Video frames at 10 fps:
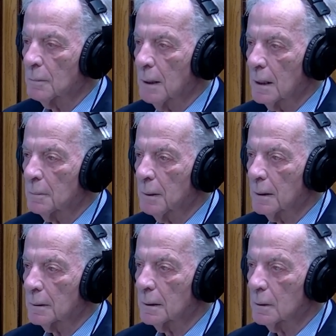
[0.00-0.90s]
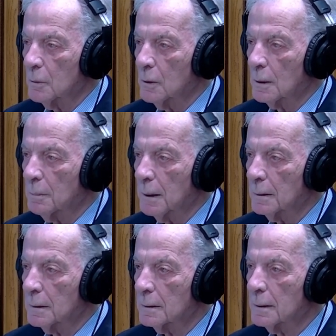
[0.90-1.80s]
the Ba'ath Party, the ruling
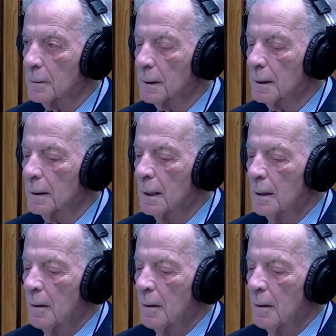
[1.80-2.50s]
party in Syria,